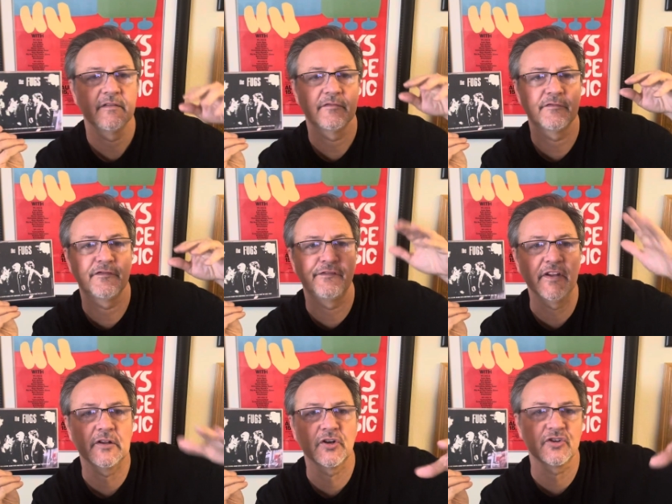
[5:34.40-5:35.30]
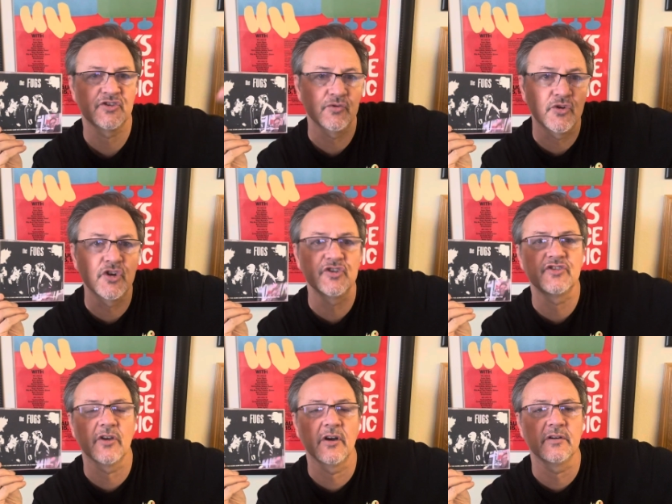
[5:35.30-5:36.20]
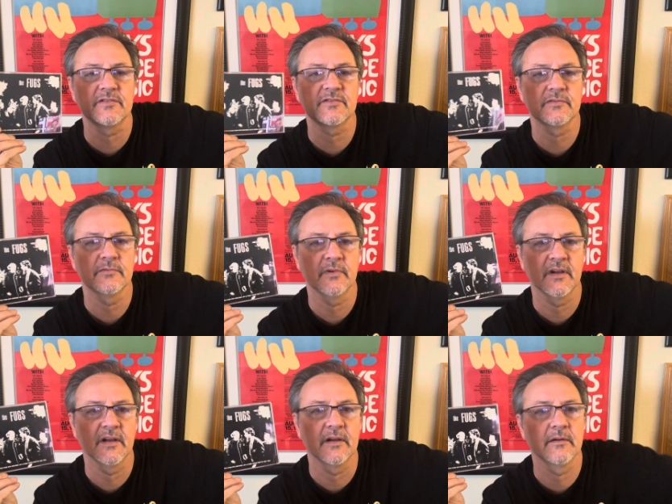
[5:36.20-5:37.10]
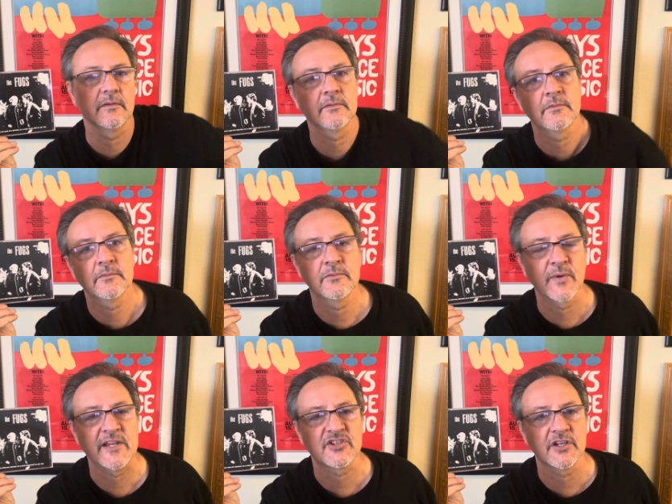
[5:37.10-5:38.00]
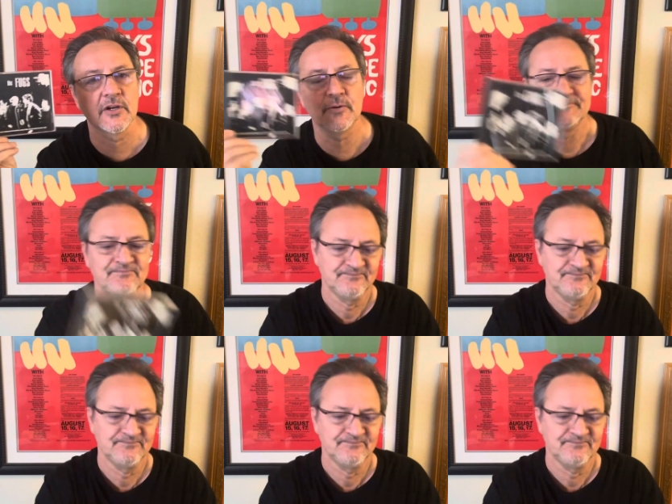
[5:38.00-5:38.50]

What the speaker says: filler to good songs ratio.